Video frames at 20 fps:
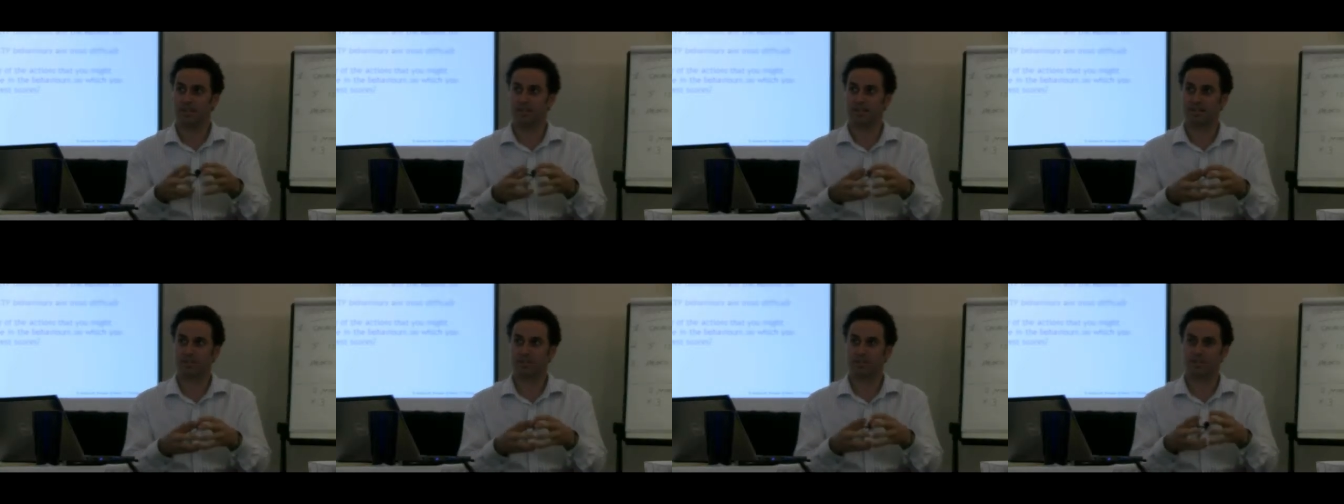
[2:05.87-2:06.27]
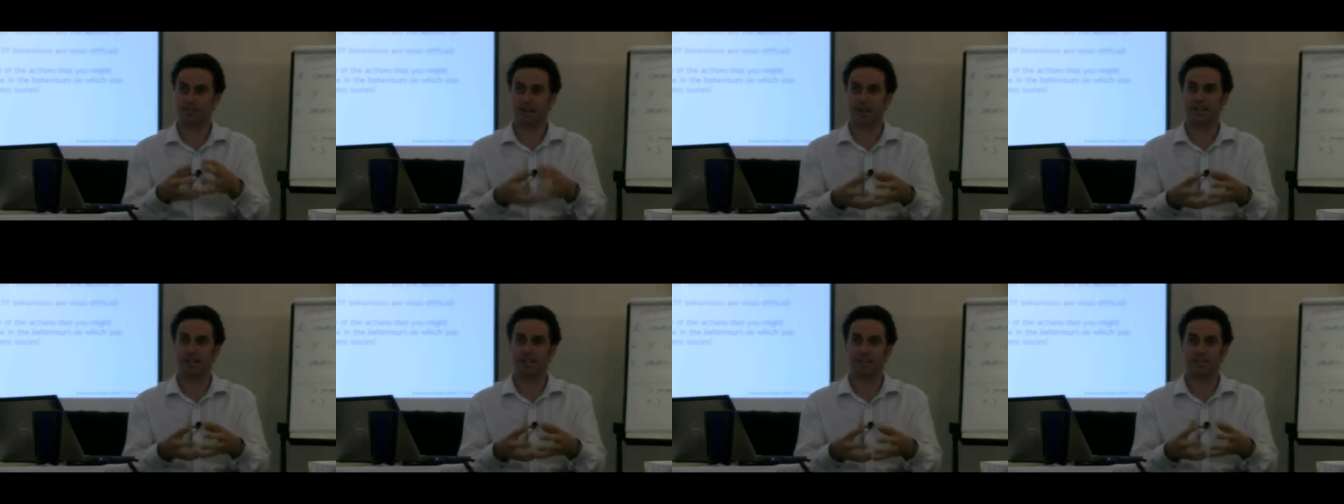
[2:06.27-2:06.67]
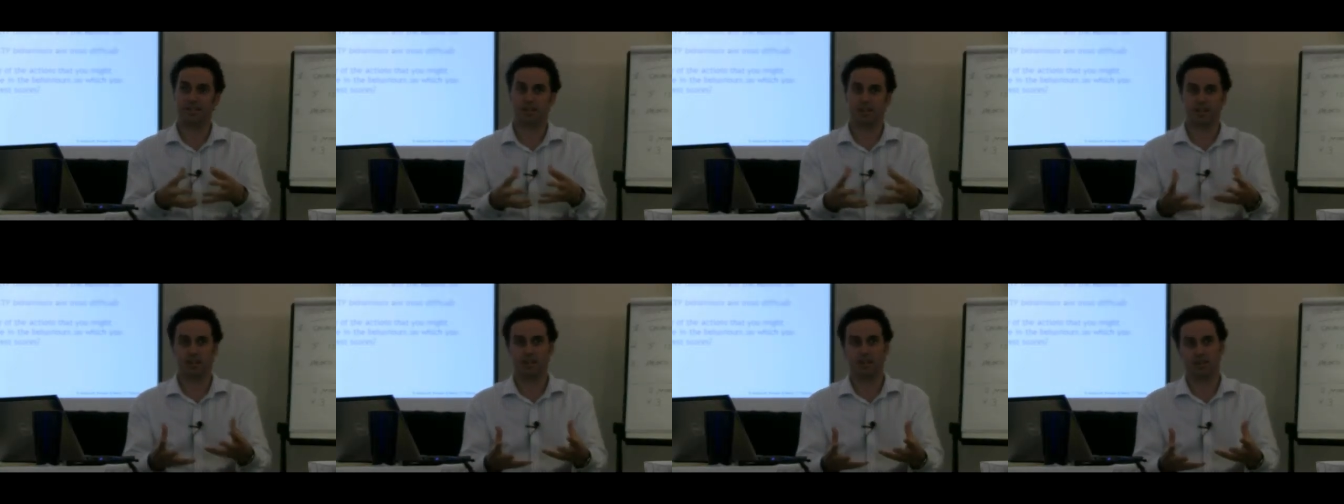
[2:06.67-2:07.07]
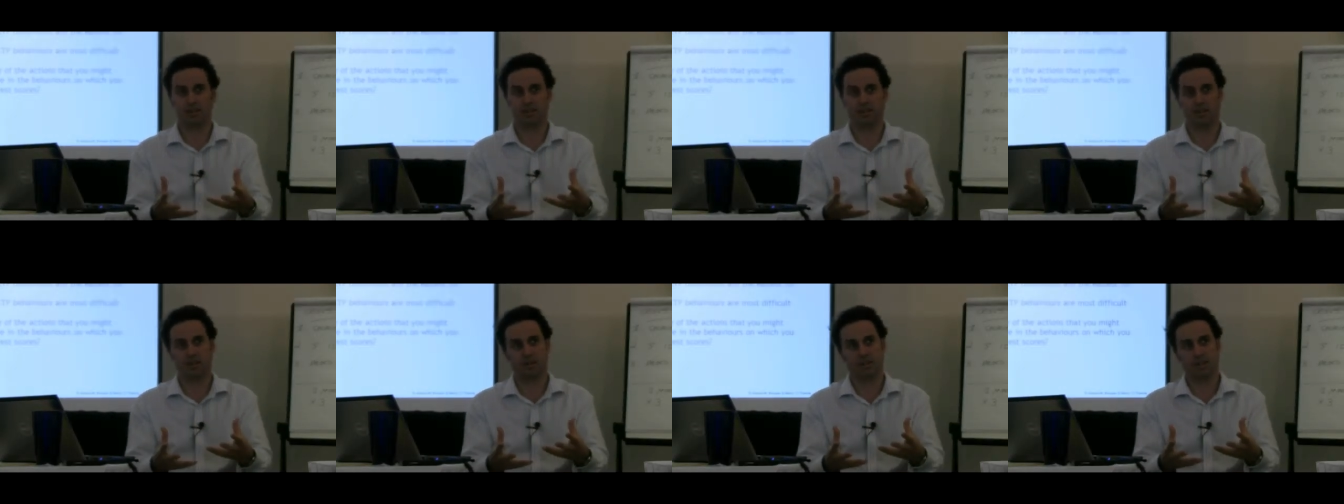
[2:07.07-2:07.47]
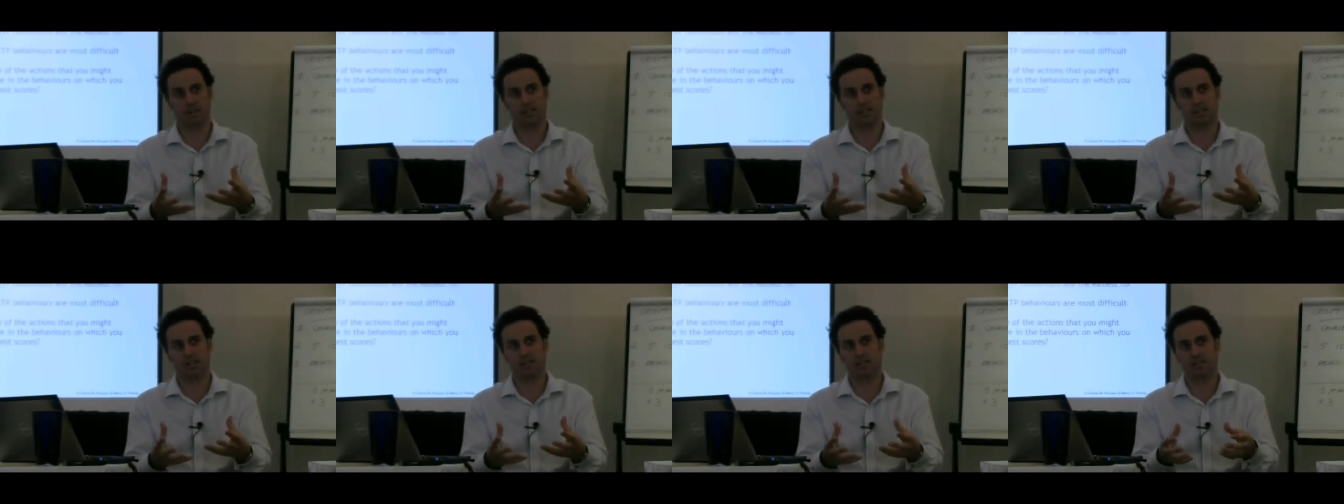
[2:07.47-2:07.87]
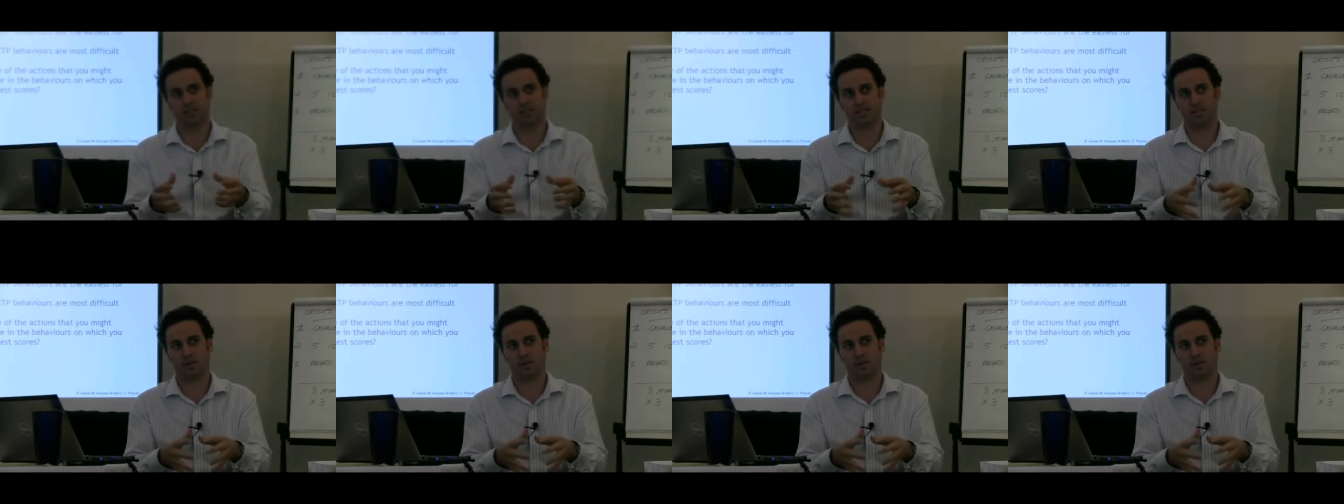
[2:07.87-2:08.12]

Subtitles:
This failure to learn in organizations.